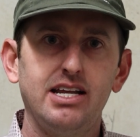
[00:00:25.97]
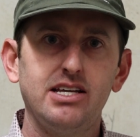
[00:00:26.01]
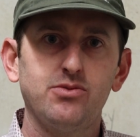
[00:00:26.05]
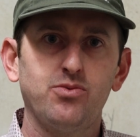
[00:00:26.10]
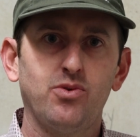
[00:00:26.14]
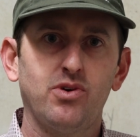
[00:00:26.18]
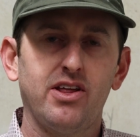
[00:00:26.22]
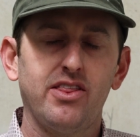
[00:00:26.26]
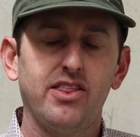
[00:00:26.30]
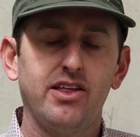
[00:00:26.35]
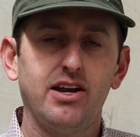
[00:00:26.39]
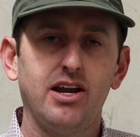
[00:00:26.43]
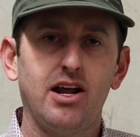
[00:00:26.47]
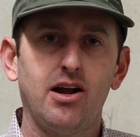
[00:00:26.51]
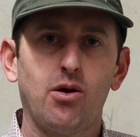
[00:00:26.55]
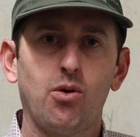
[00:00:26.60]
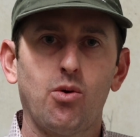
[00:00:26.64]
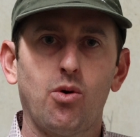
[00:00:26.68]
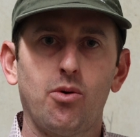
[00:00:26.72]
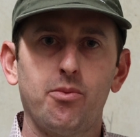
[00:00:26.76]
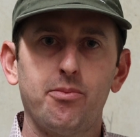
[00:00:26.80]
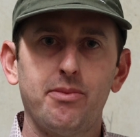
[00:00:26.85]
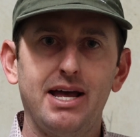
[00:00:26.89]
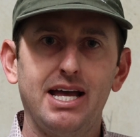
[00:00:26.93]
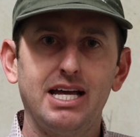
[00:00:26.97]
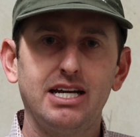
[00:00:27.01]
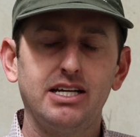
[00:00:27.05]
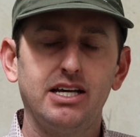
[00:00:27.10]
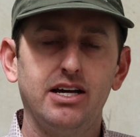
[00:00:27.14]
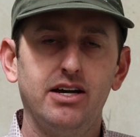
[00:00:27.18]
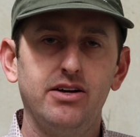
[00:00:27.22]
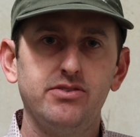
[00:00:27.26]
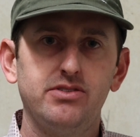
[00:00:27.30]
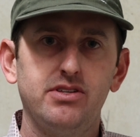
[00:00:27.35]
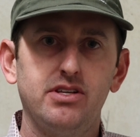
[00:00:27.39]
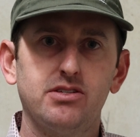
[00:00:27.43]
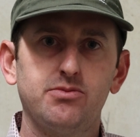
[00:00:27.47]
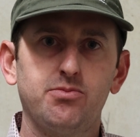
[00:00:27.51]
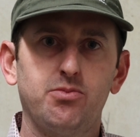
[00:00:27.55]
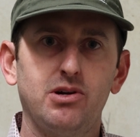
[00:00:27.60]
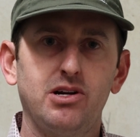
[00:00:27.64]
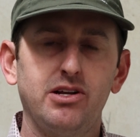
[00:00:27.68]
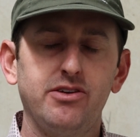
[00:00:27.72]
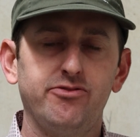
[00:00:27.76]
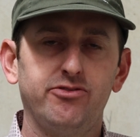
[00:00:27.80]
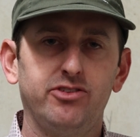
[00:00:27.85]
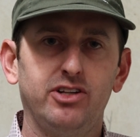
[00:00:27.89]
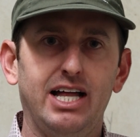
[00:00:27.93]
he's one of the narrower made goats. It's
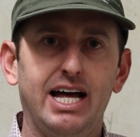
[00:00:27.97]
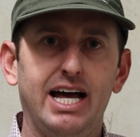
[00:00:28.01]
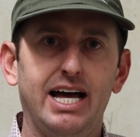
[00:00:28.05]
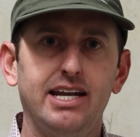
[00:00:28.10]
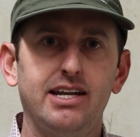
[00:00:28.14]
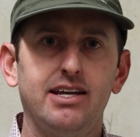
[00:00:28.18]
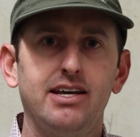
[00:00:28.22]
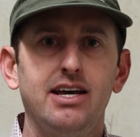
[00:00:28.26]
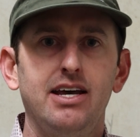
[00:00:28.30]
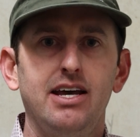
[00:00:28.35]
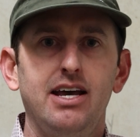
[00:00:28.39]
pretty flat